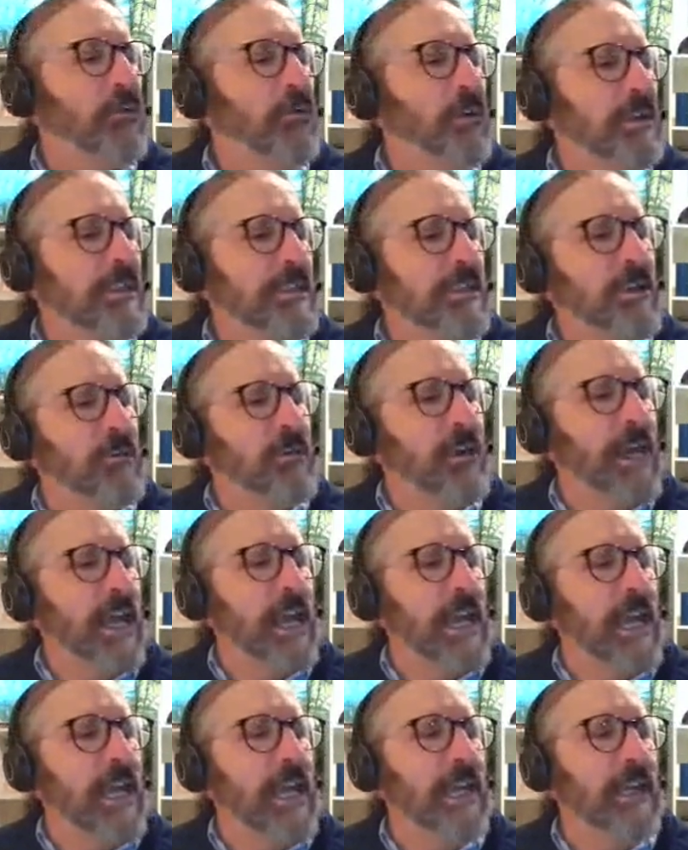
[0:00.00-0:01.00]
What's going
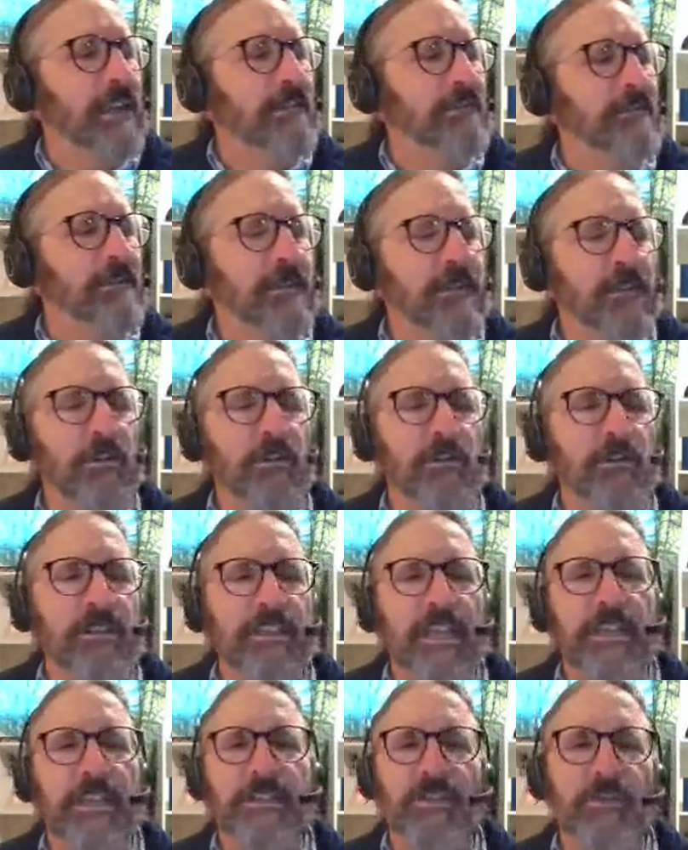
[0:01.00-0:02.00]
on? You
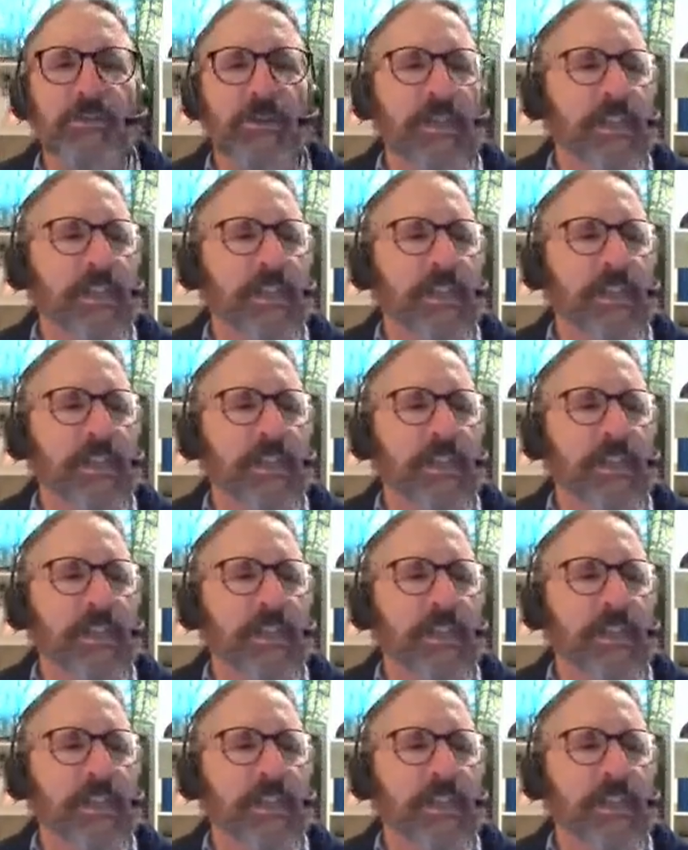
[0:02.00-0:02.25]
says you're